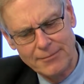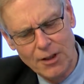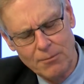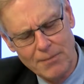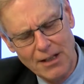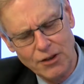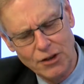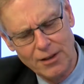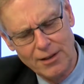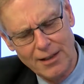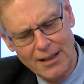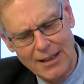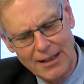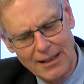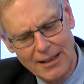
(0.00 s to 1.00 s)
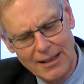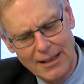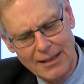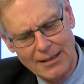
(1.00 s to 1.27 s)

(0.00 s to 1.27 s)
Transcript: you mentioned the